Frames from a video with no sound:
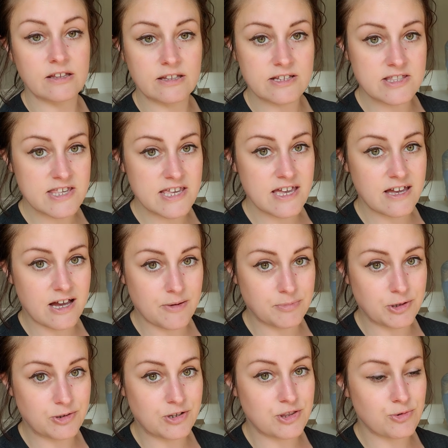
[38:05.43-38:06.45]
Let's say I
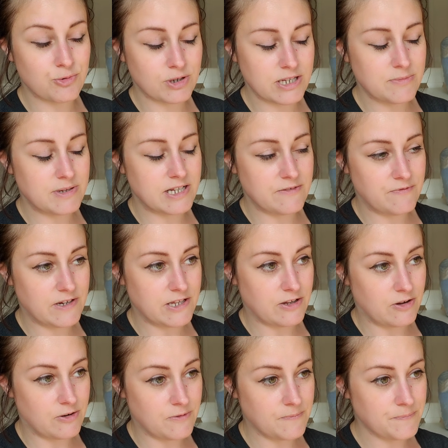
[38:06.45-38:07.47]
upload a 20 minute
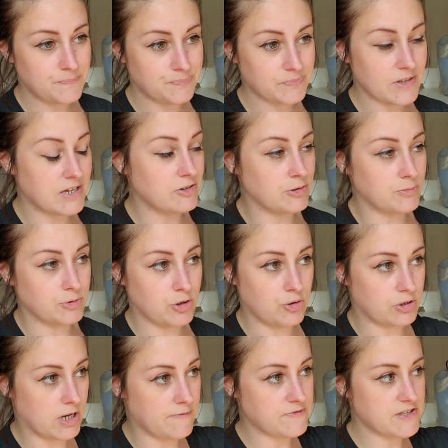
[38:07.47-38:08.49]
video I know I'm
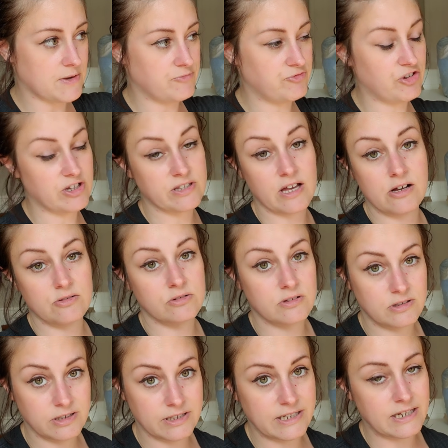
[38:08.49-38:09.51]
going off subject. I'll
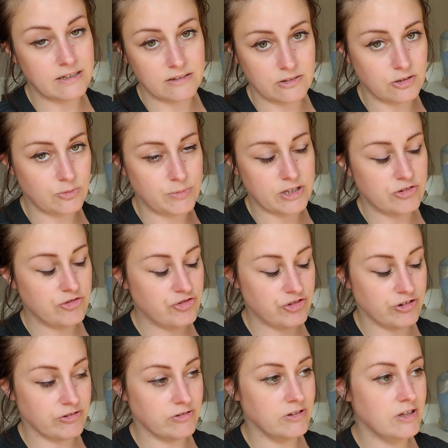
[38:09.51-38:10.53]
clean it a little bit.
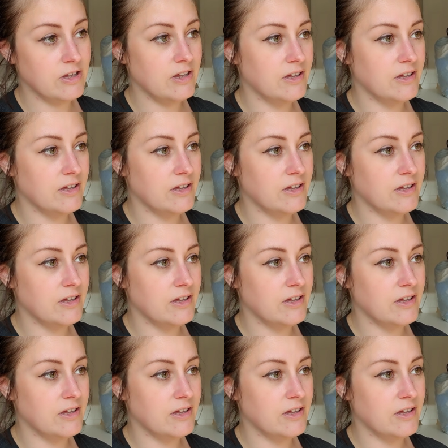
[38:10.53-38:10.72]
Chill.